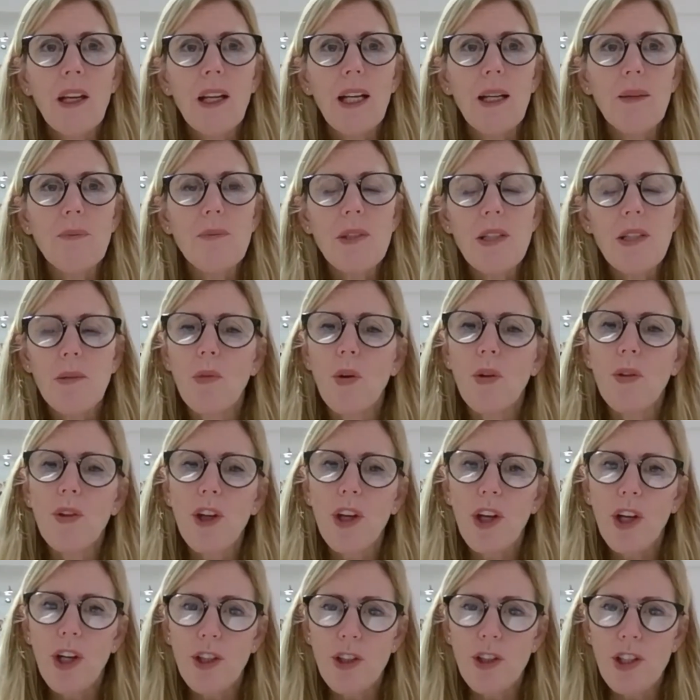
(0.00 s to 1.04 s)
someone
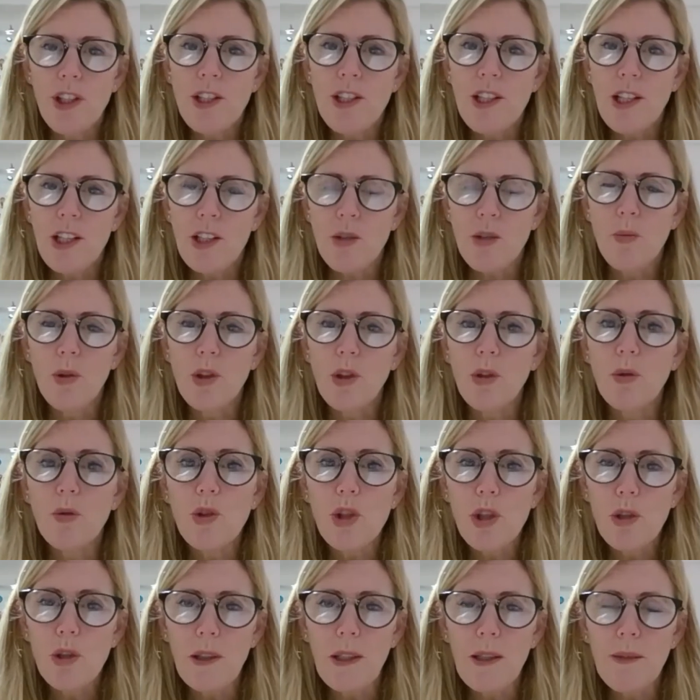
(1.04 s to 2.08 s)
that understands what you're
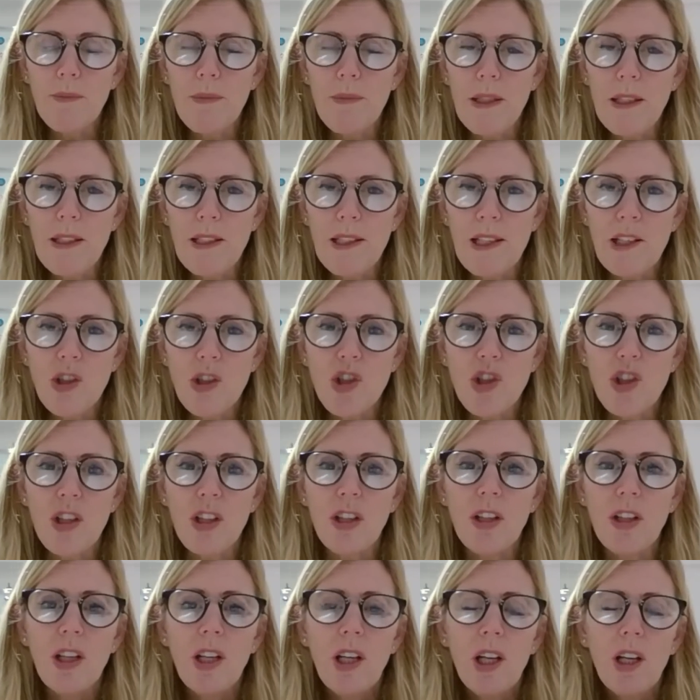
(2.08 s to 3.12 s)
doing in
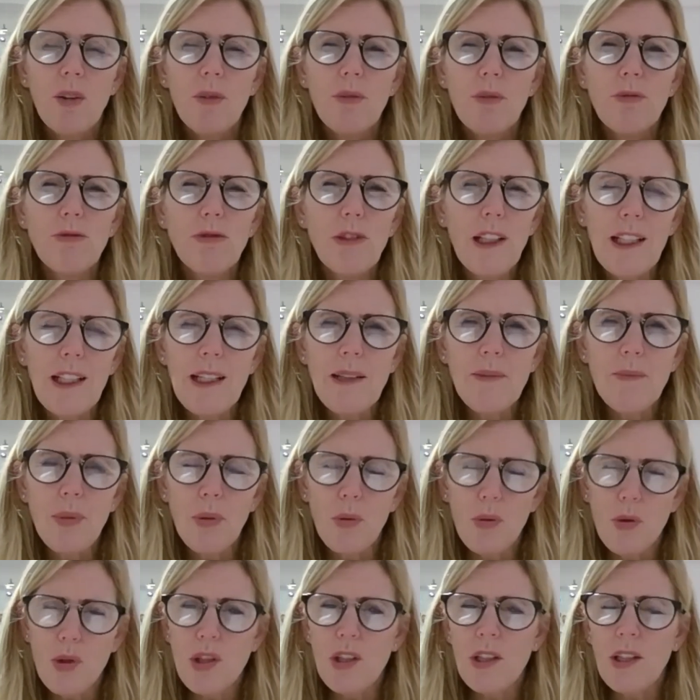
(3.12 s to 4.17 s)
mediation, really
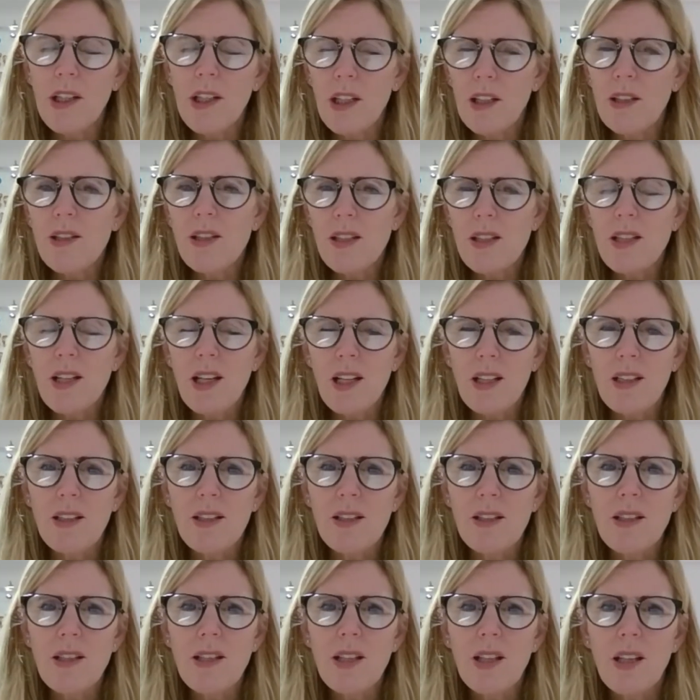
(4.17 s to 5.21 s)
importantly
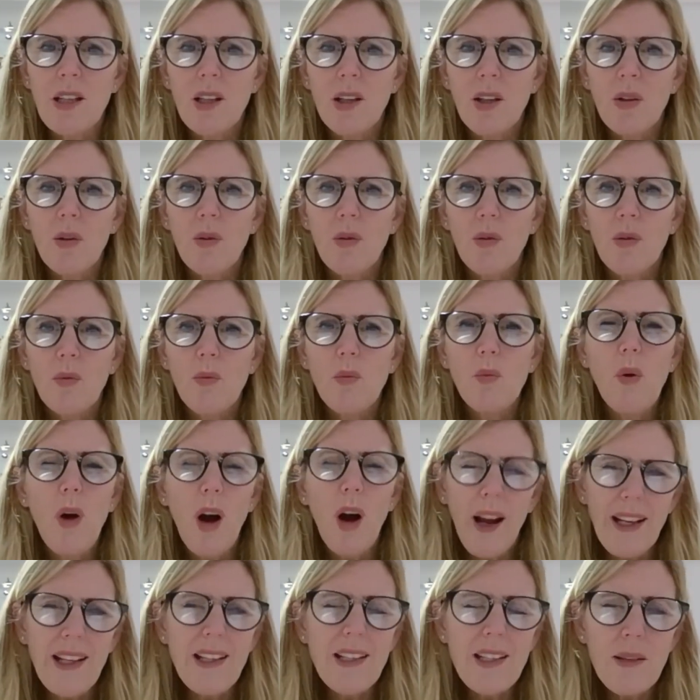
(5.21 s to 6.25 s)
understands
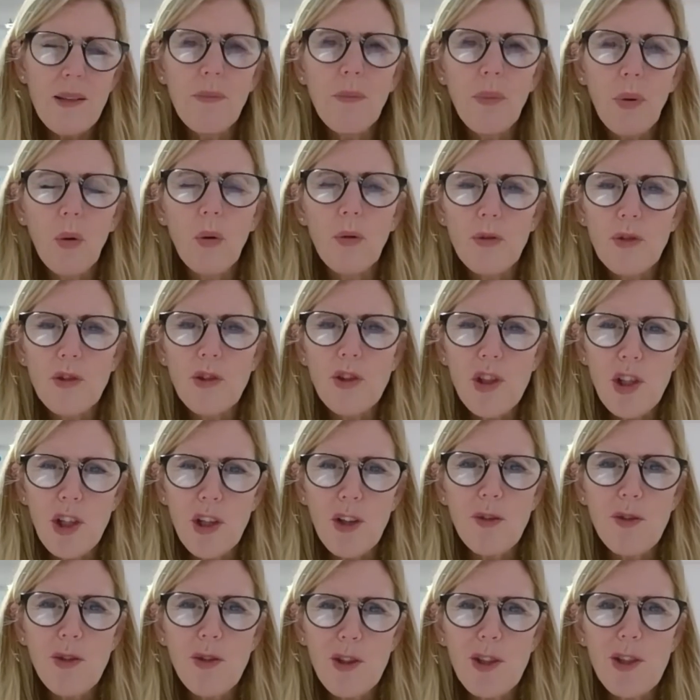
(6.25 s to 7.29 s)
why it's important to
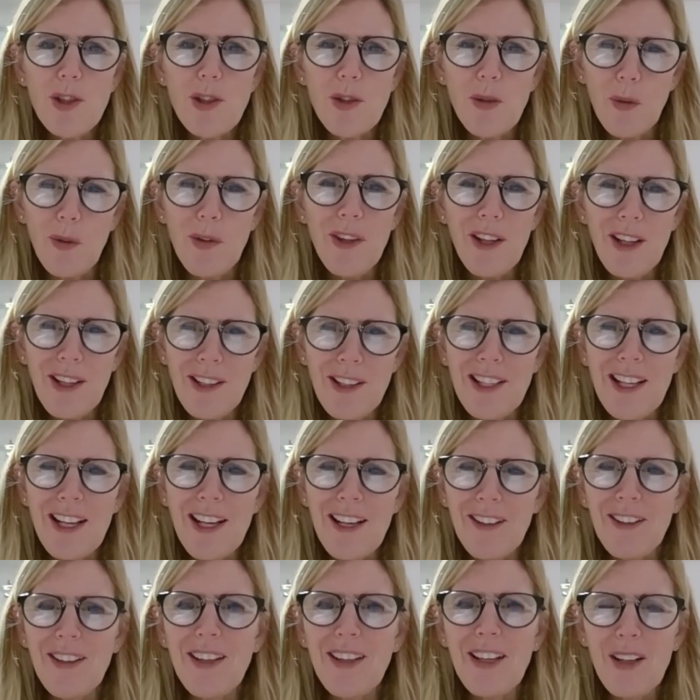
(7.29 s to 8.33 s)
you to sort things
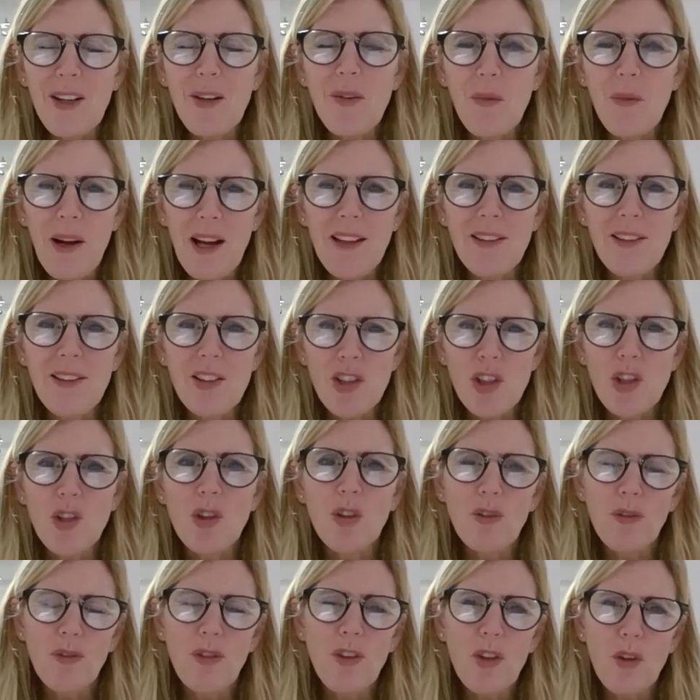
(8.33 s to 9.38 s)
out in a way that's
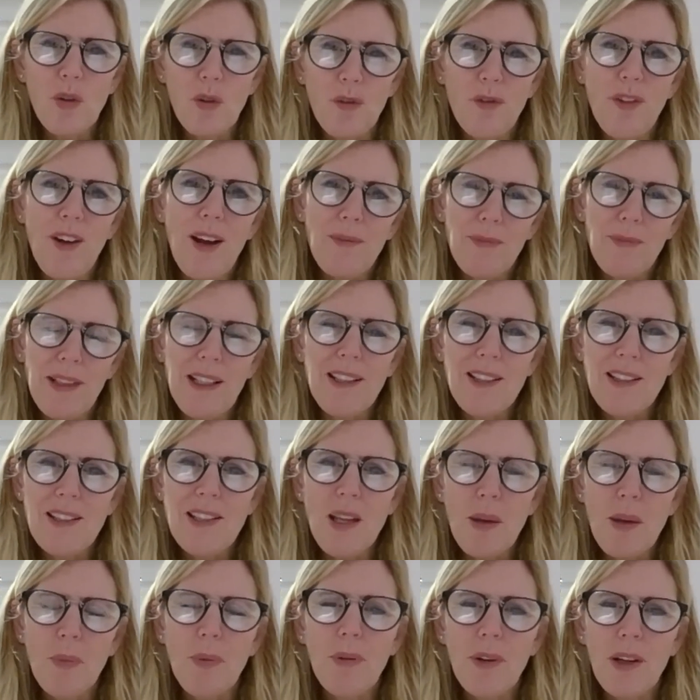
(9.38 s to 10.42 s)
good for your family in
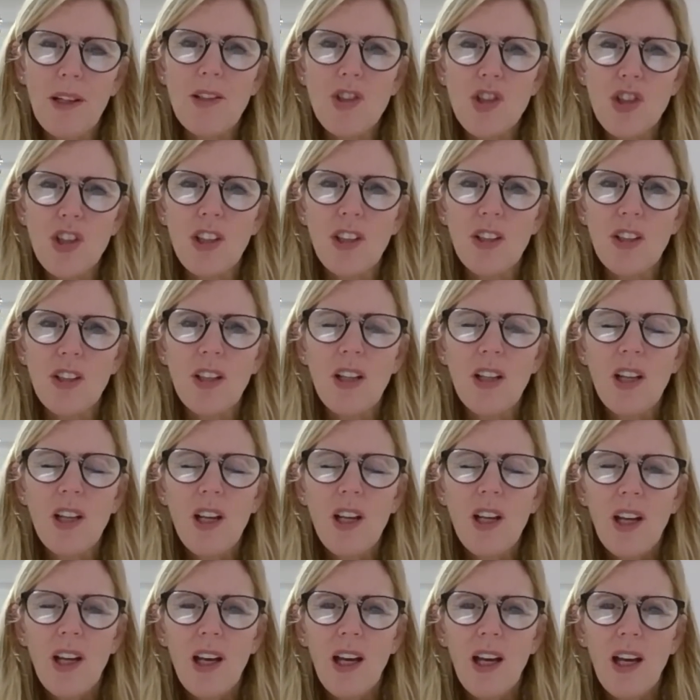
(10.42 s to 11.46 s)
separation,
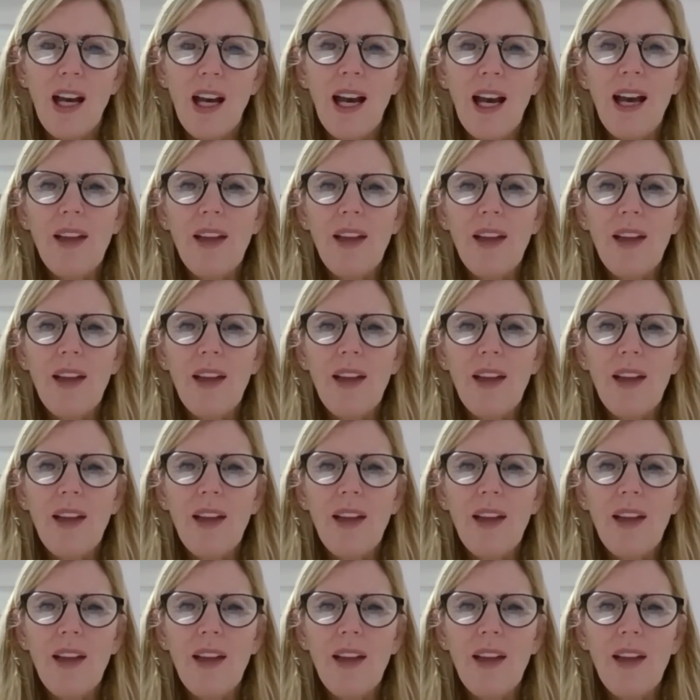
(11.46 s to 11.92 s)
and